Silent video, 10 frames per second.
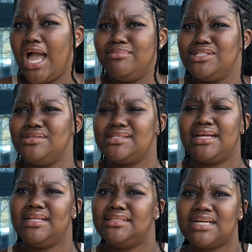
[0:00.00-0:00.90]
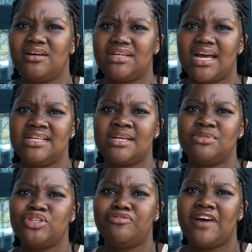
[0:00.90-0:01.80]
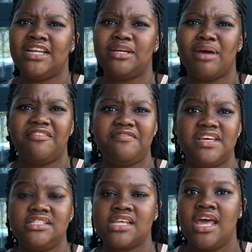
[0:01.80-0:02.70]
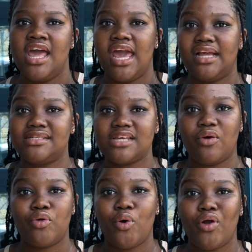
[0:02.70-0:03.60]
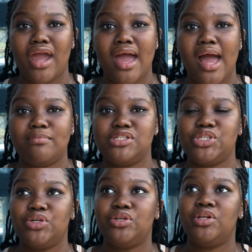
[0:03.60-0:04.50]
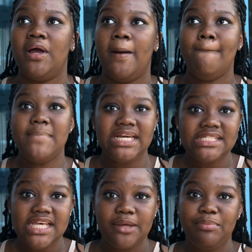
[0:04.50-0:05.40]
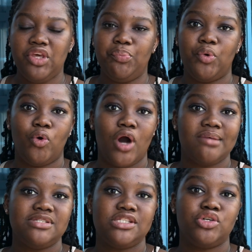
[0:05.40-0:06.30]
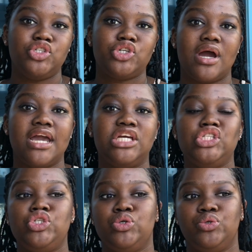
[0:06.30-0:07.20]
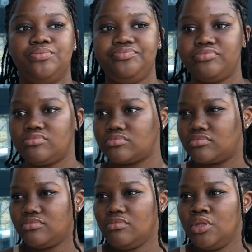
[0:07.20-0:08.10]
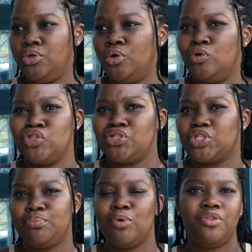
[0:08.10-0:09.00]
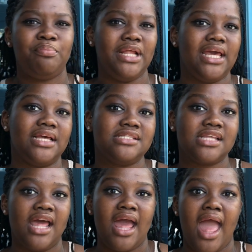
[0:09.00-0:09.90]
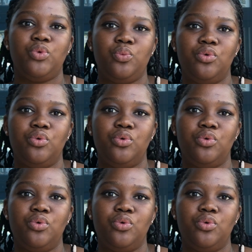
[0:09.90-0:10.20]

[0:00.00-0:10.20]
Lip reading: I'm still settling down, guys. I'm still finding my feet in South Korea. I'm still meeting people. I'm still trying to, you know, just explore the place. We